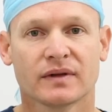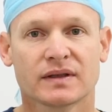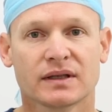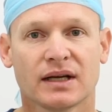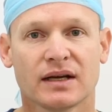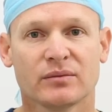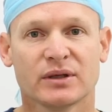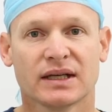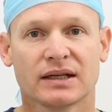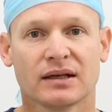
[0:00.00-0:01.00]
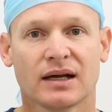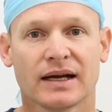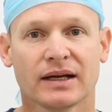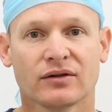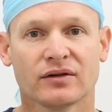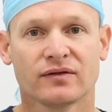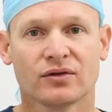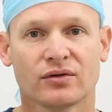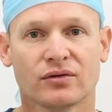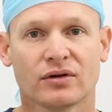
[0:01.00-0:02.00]
This can either be done lying on the
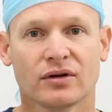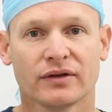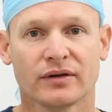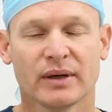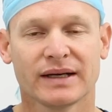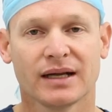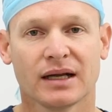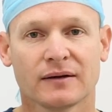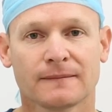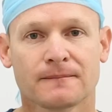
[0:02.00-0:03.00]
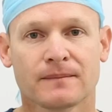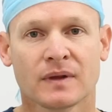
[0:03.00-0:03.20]
floor or on the bed again,